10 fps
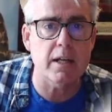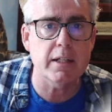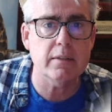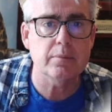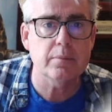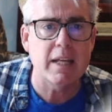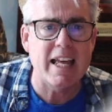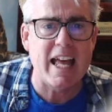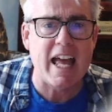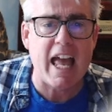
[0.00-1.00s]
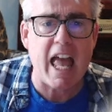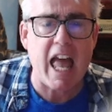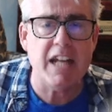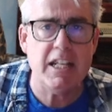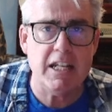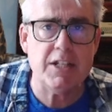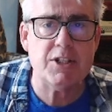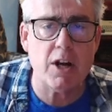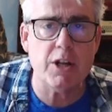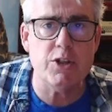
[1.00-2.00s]
it. And you need to
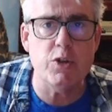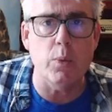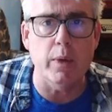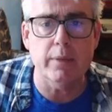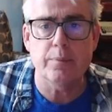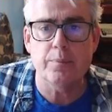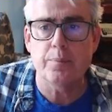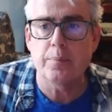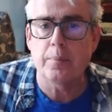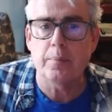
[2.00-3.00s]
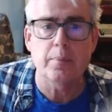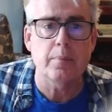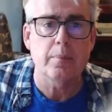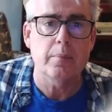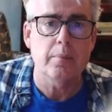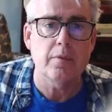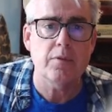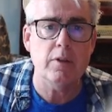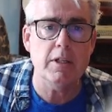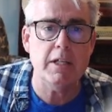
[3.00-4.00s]
start a new one. If
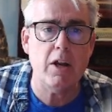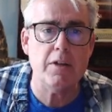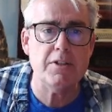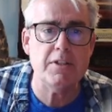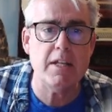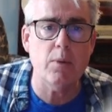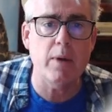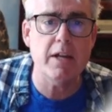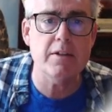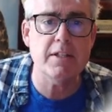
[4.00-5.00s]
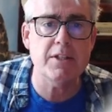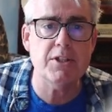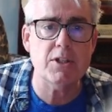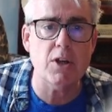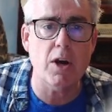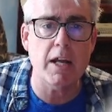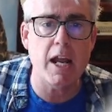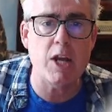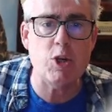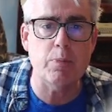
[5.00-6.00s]
you look here, you'll see right here it says start
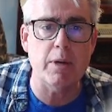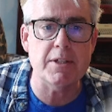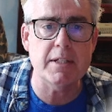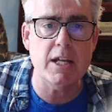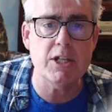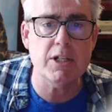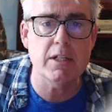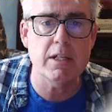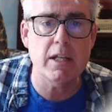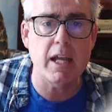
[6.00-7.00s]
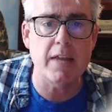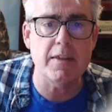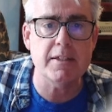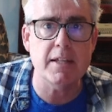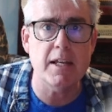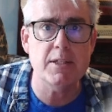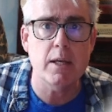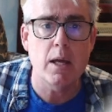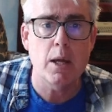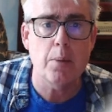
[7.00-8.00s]
a new presentation, and this says
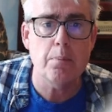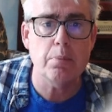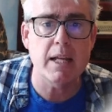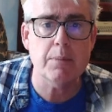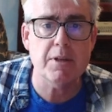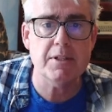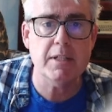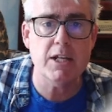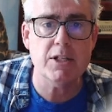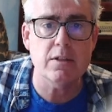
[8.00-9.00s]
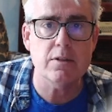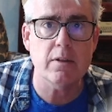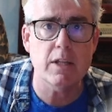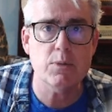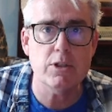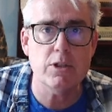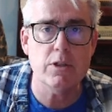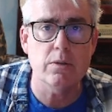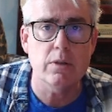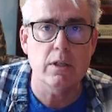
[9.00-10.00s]
blank presentation. So that's what you do.
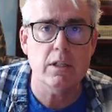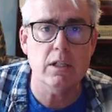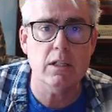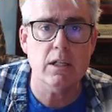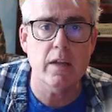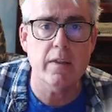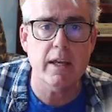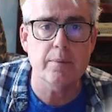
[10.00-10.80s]
You click on that.